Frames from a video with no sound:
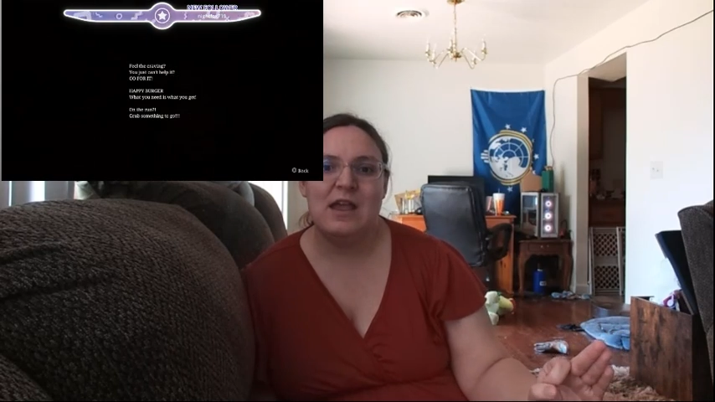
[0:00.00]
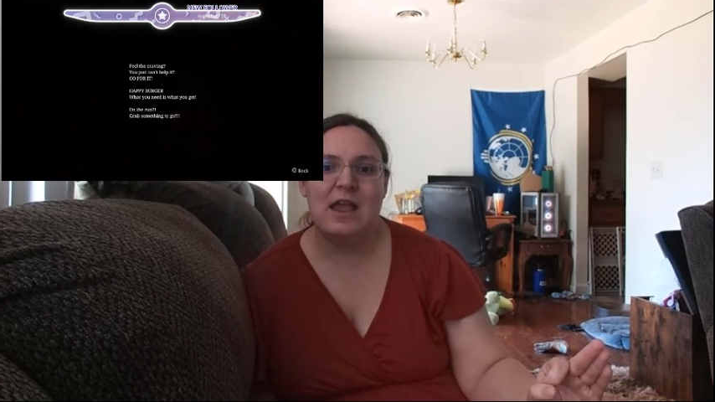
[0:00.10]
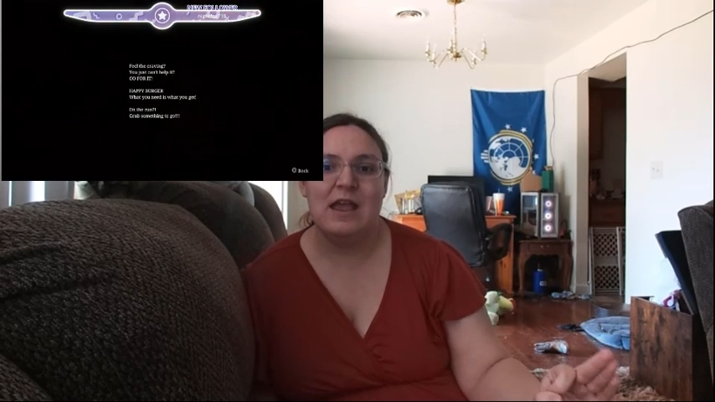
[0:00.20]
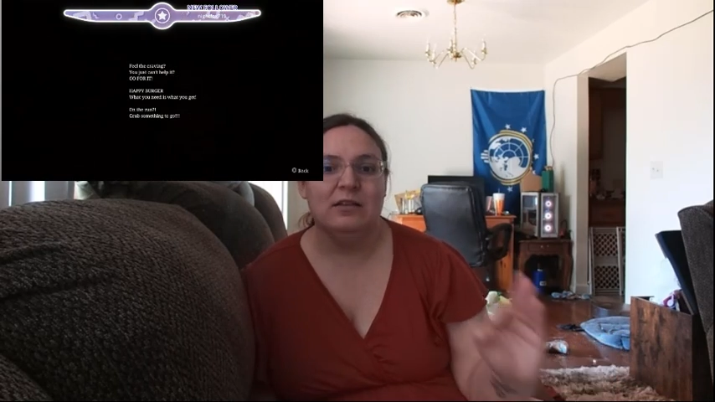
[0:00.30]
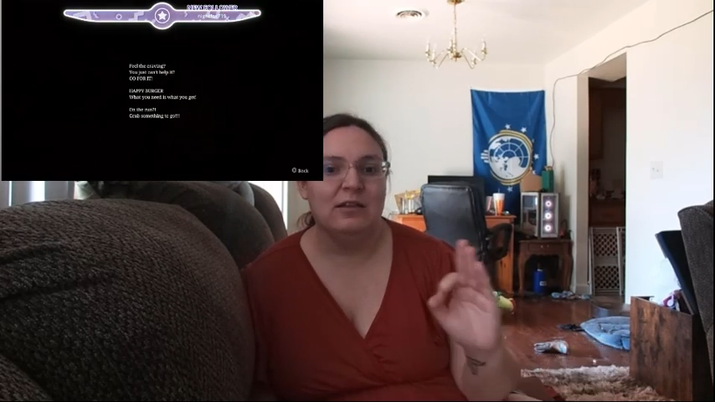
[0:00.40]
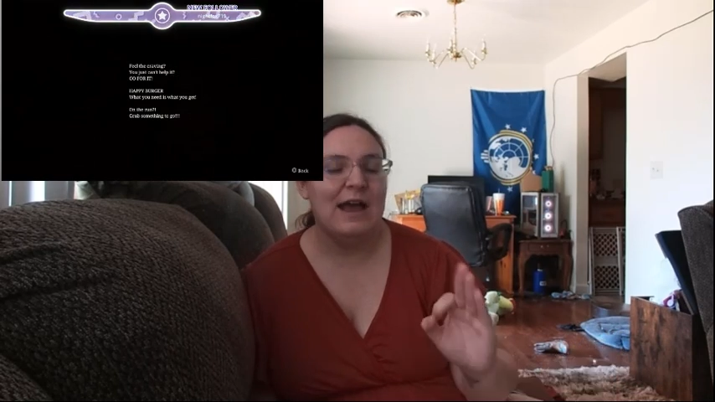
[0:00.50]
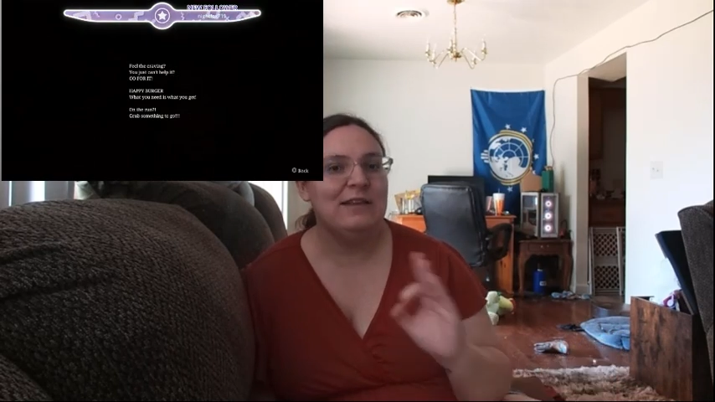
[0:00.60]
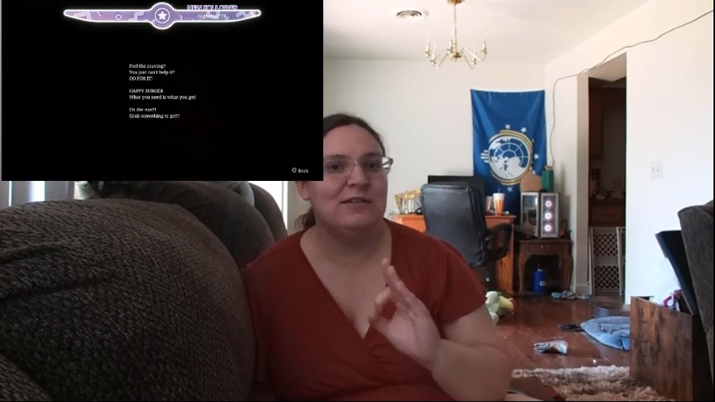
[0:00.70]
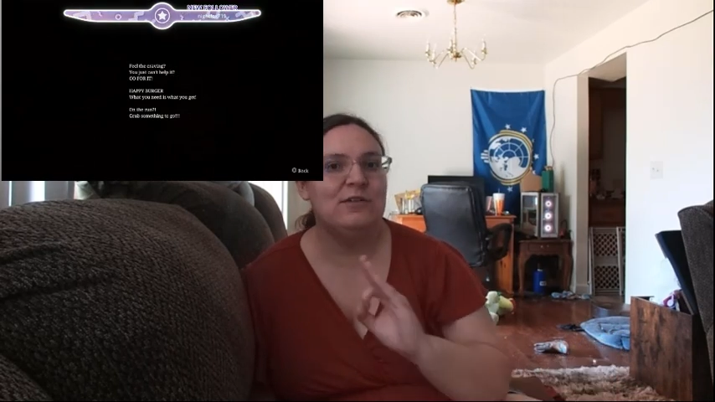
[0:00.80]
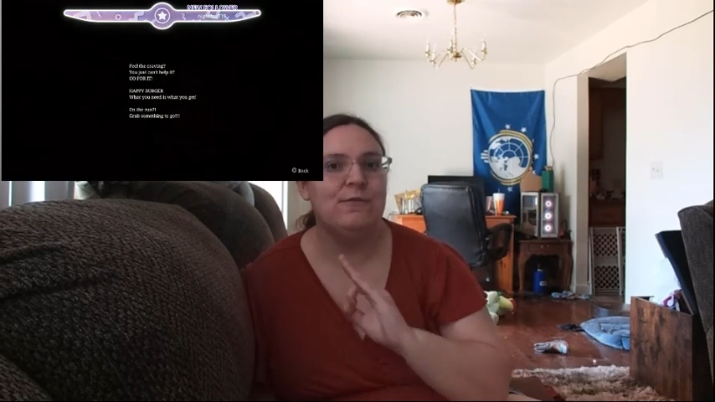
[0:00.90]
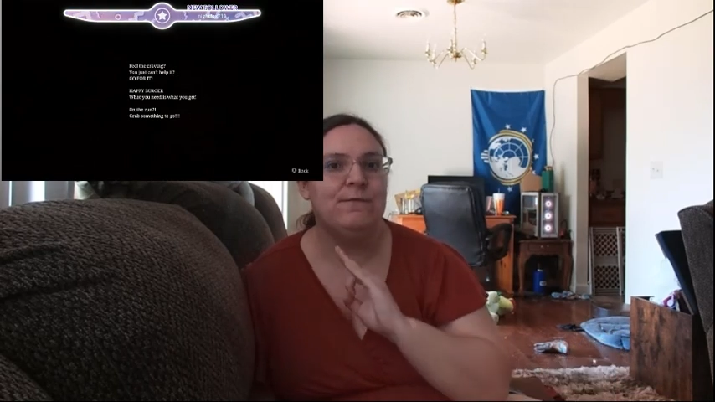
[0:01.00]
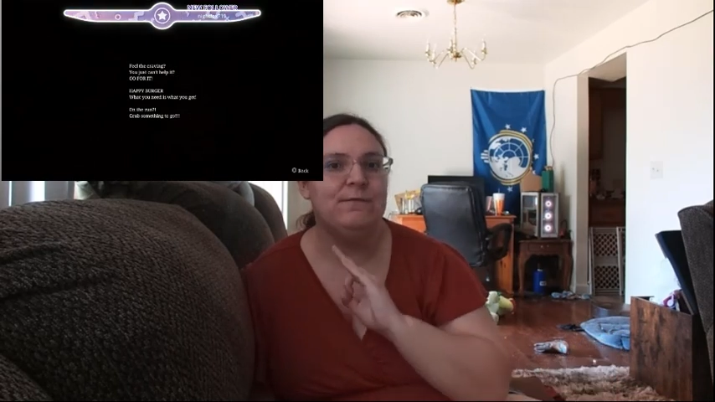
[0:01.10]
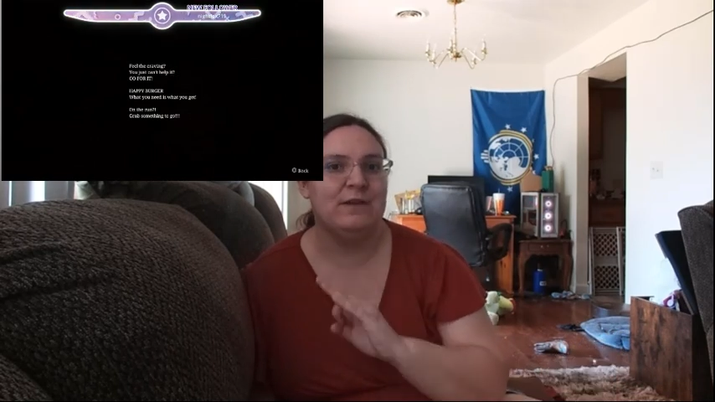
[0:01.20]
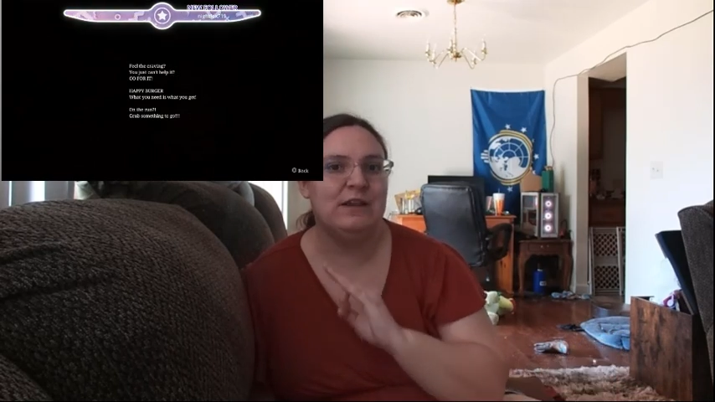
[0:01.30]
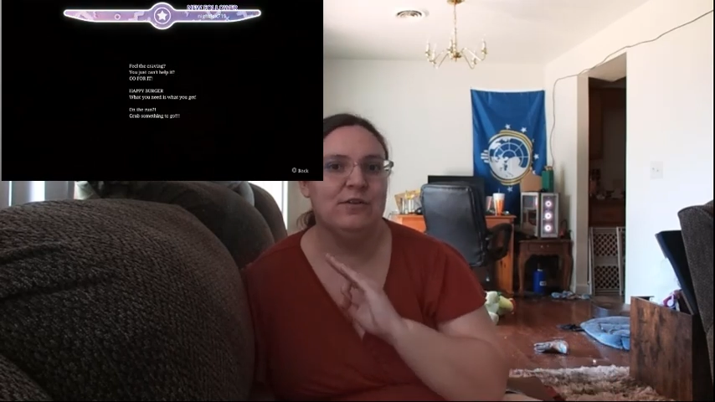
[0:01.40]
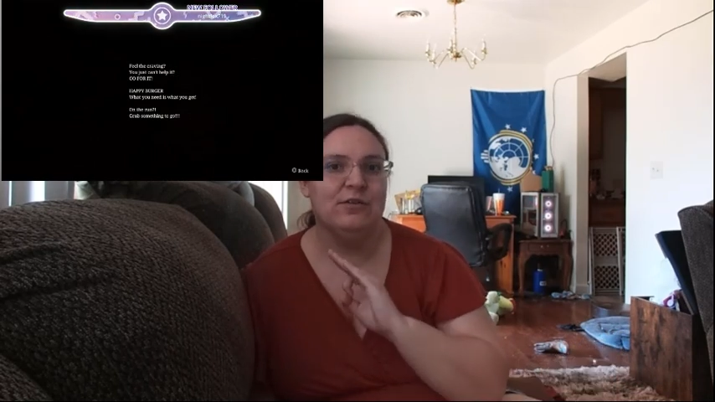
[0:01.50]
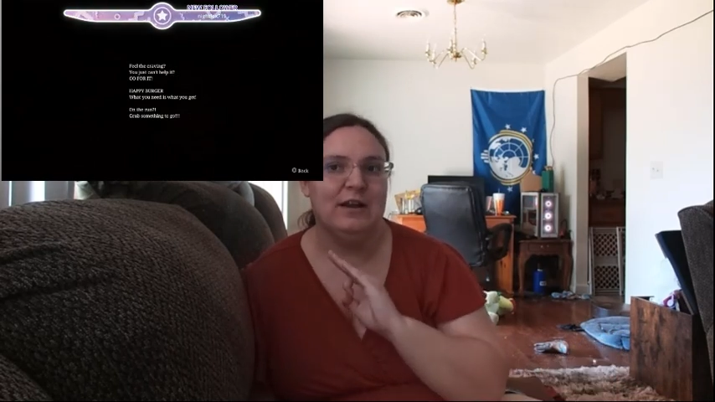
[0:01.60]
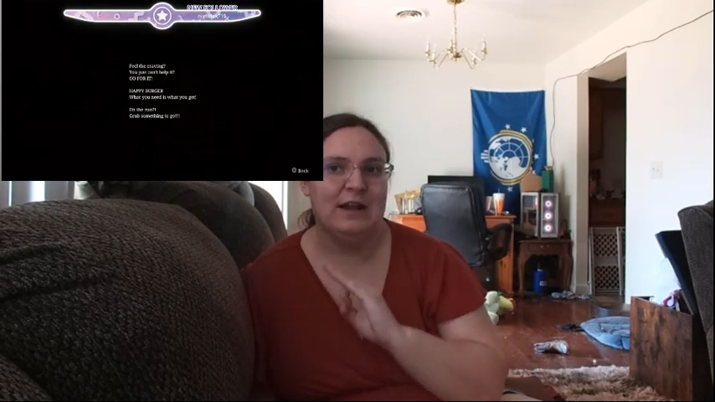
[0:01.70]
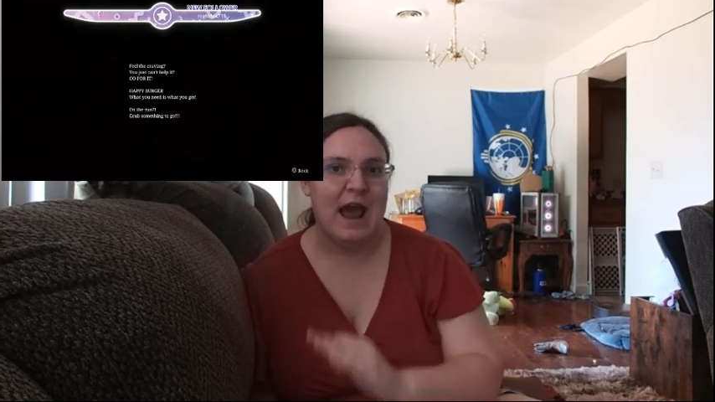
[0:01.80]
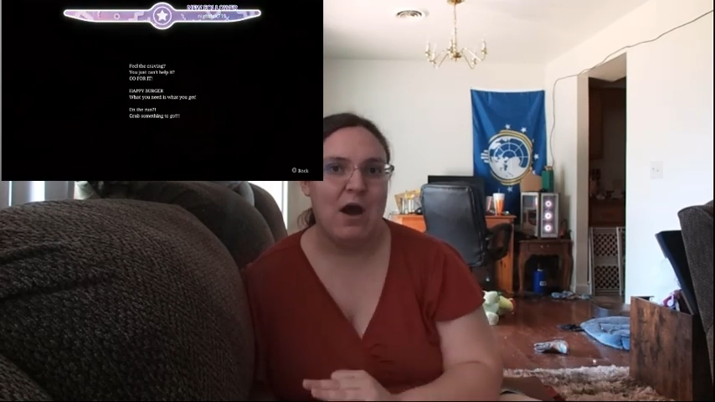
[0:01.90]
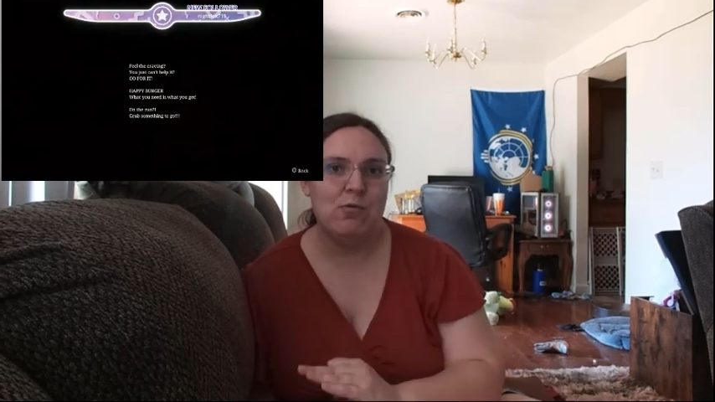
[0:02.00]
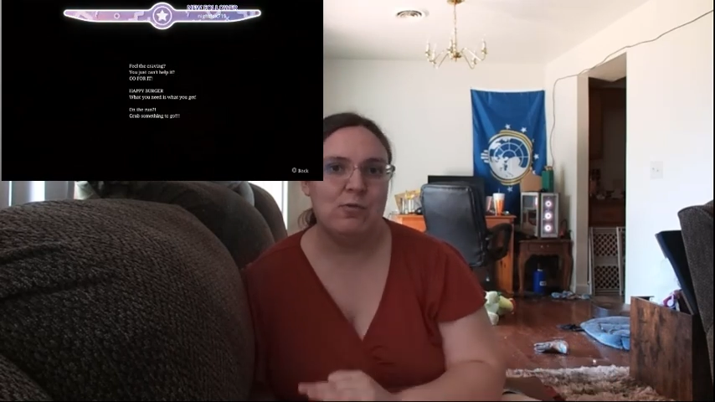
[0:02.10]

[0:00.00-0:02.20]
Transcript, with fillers: it lets you figure it out